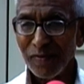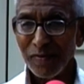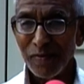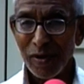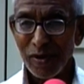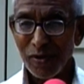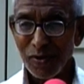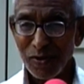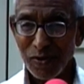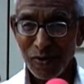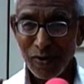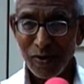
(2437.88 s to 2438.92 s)
But
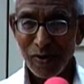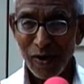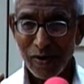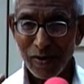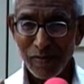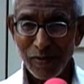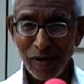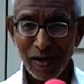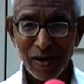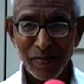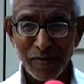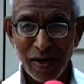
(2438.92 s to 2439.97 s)
should not
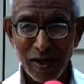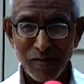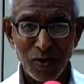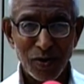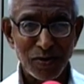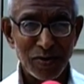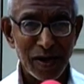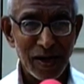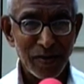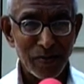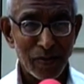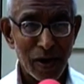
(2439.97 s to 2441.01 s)
become
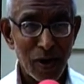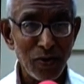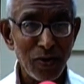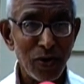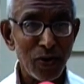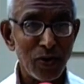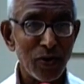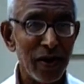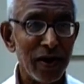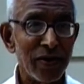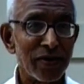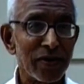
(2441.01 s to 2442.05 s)
emotionally bound to
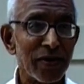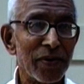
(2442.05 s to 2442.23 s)
it.